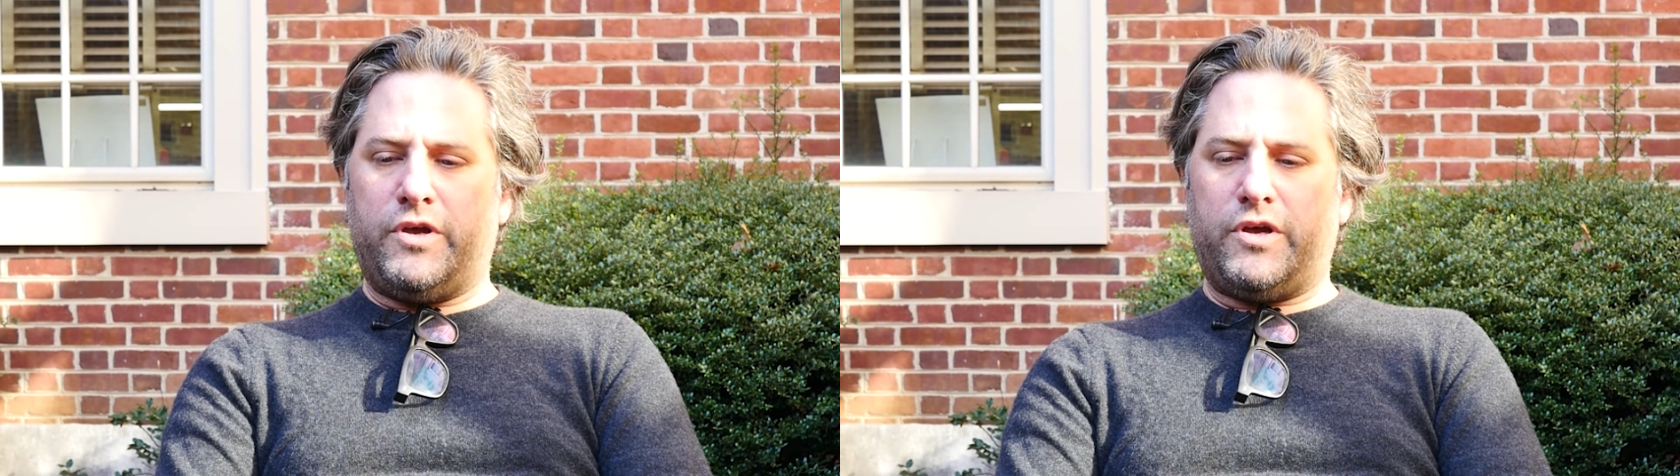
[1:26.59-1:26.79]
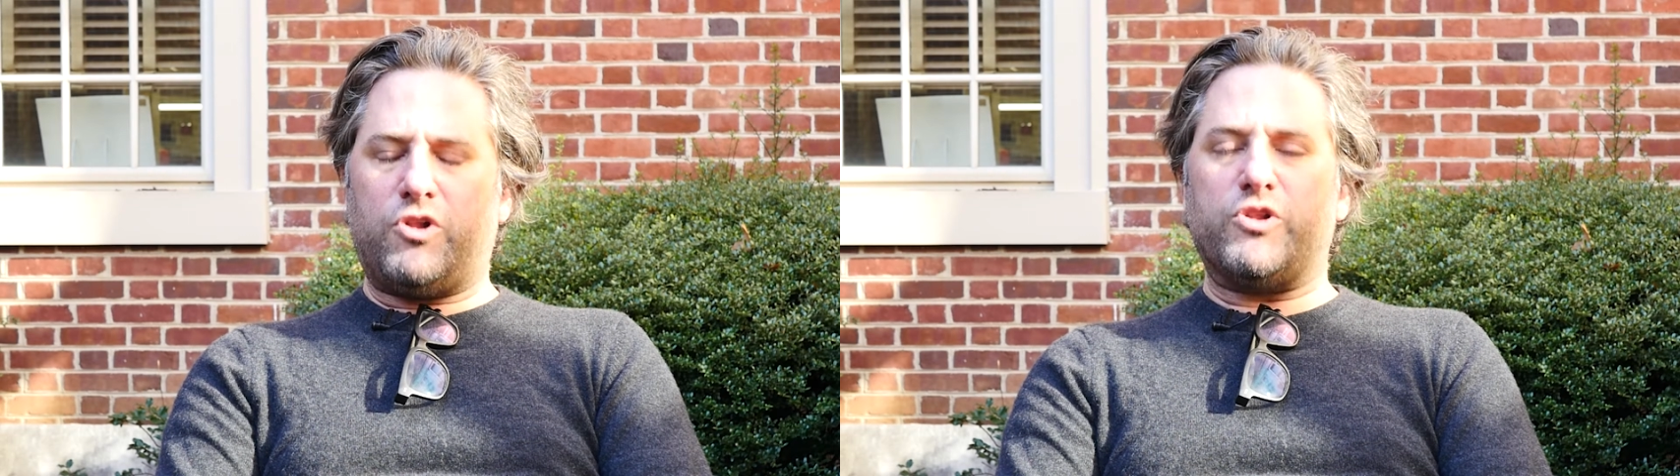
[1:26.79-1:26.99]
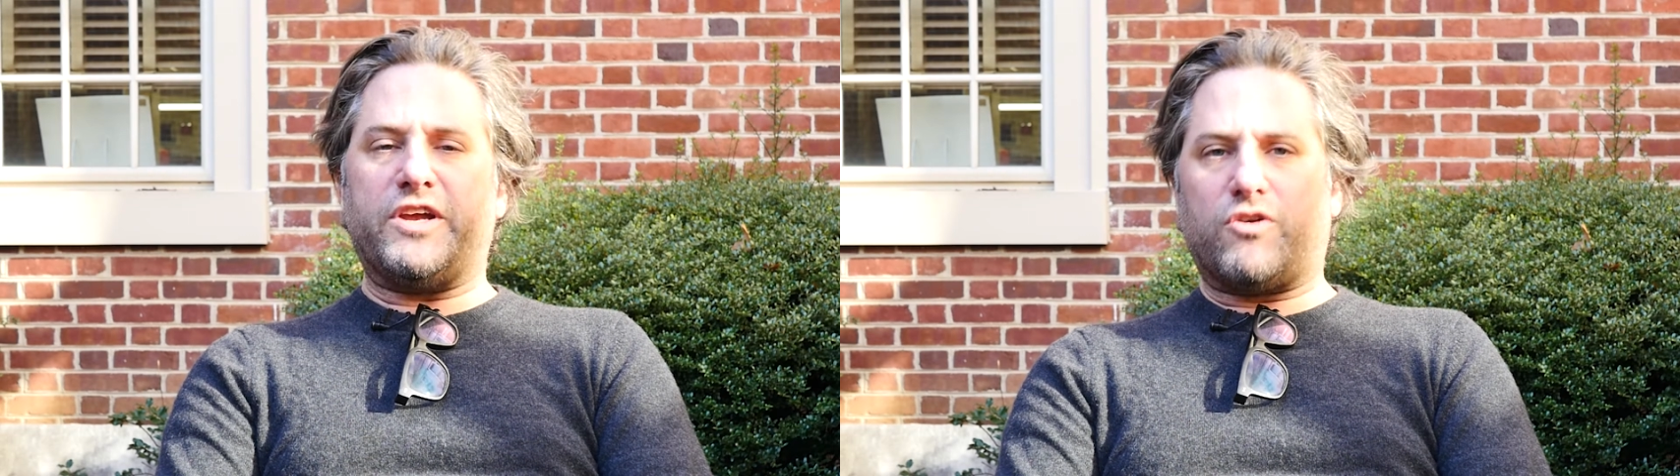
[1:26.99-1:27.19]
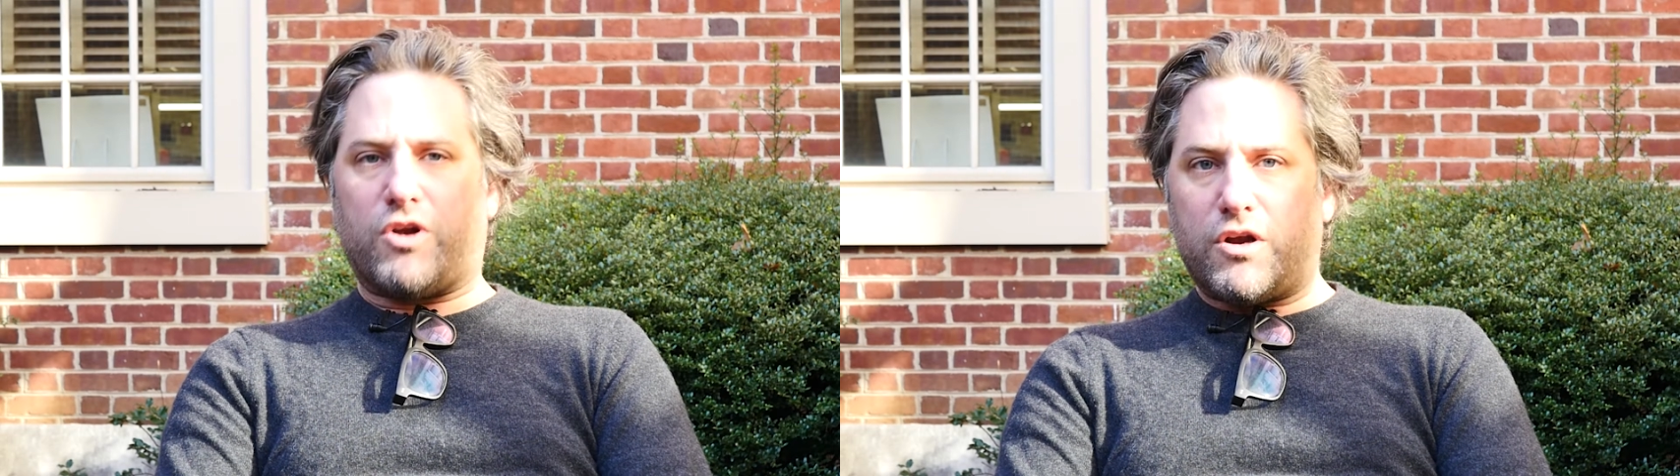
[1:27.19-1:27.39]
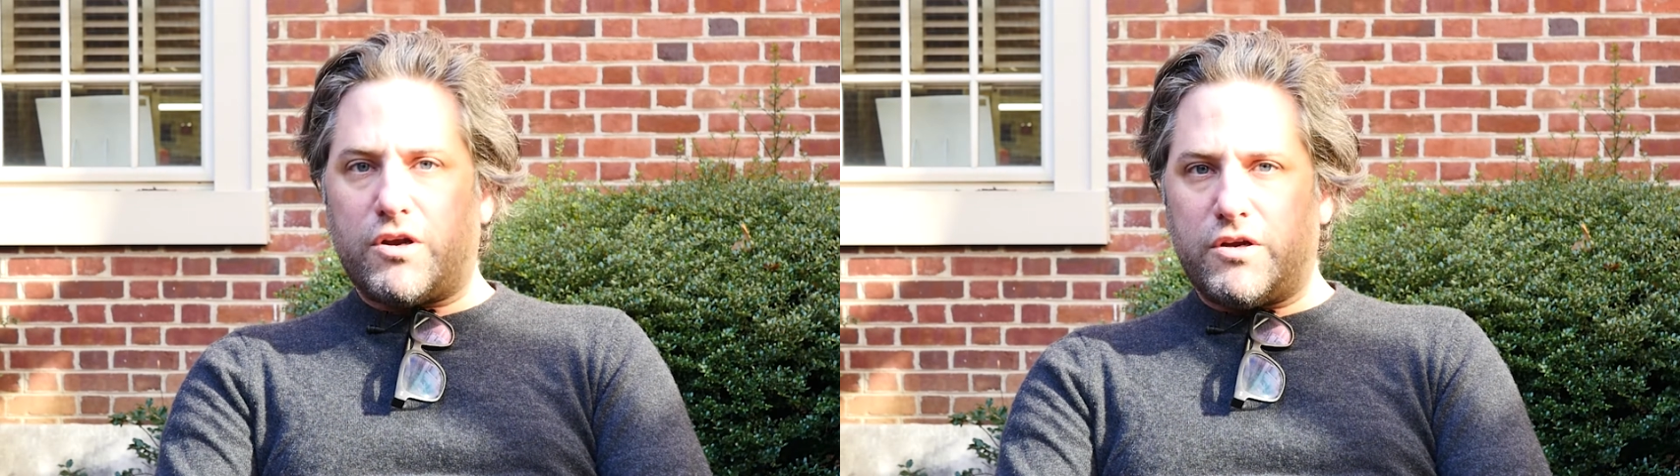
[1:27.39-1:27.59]

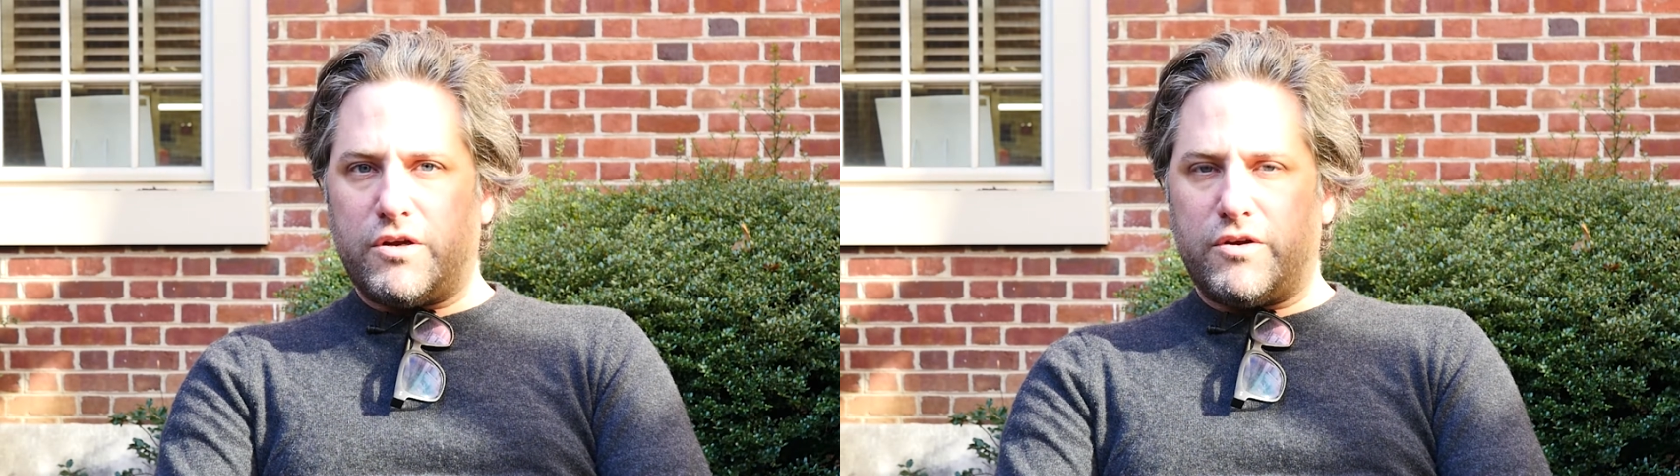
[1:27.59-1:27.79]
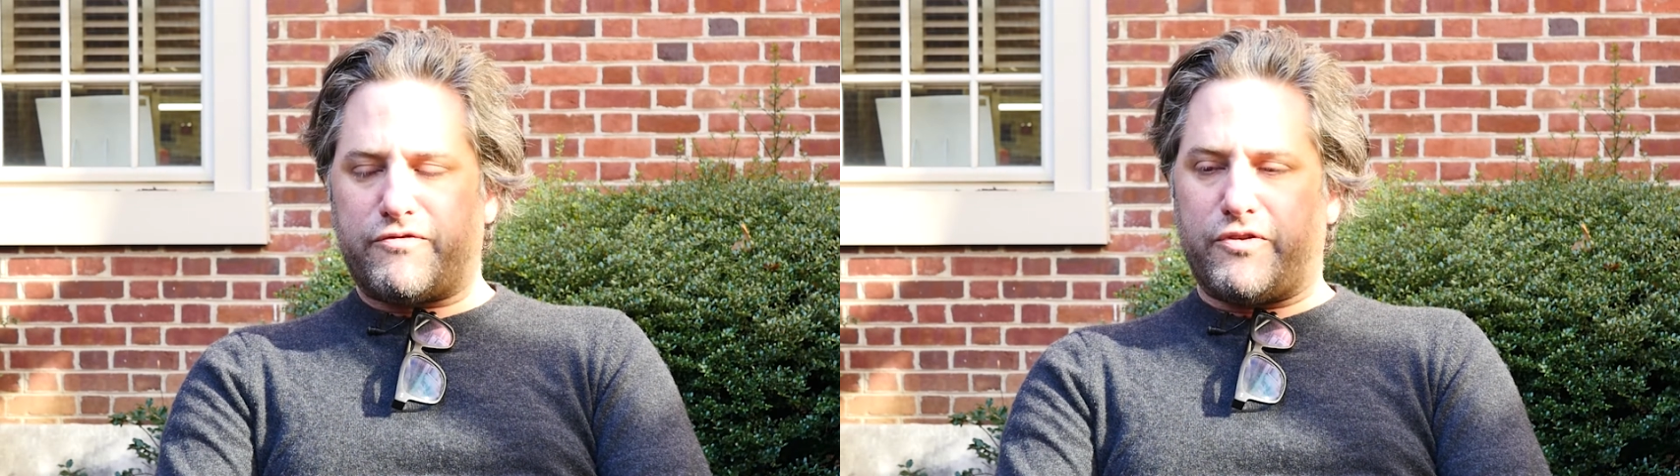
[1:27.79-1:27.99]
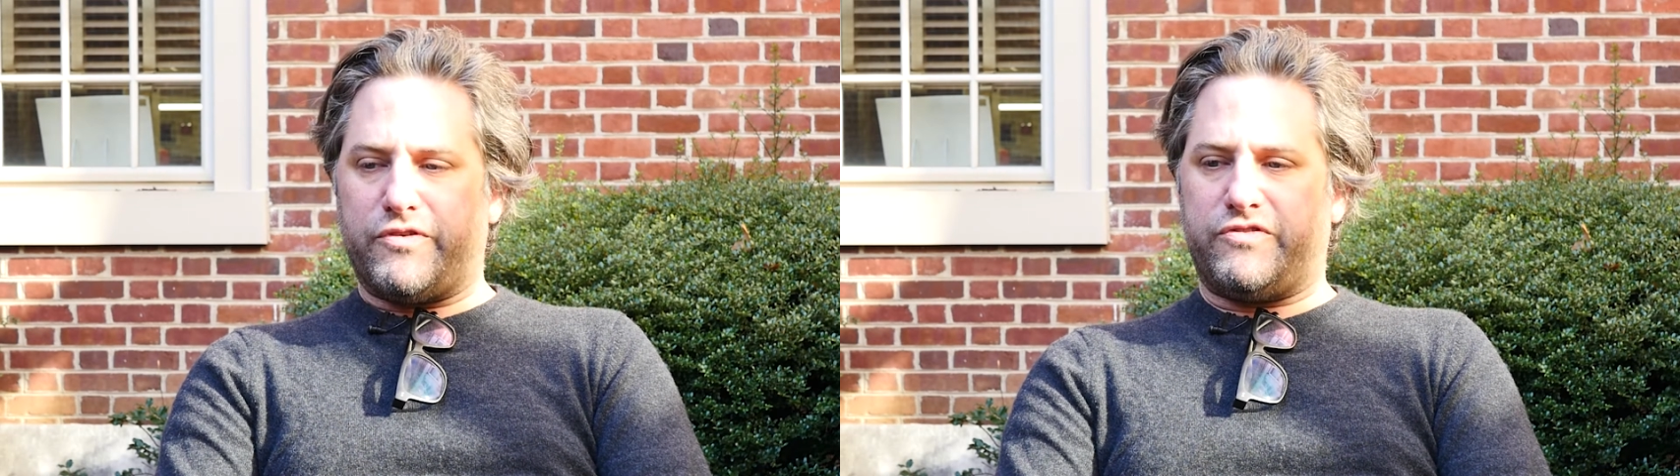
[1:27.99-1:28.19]
clearer for the